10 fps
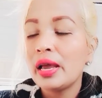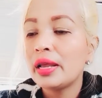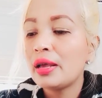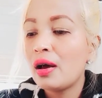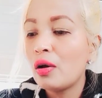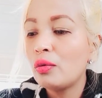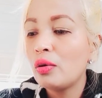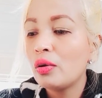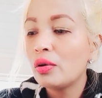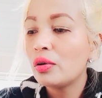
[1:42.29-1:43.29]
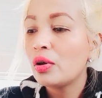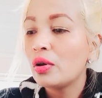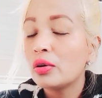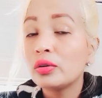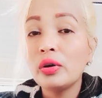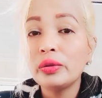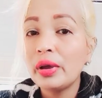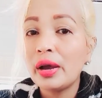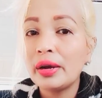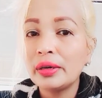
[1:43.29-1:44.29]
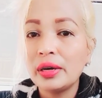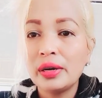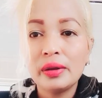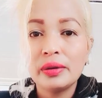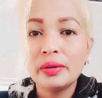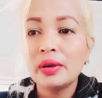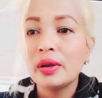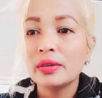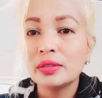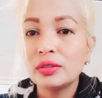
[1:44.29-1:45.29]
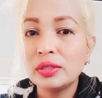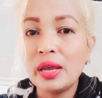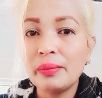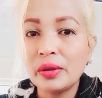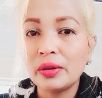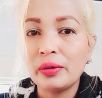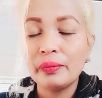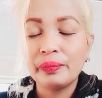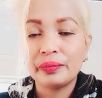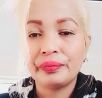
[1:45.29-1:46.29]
and how good we are to them, you know.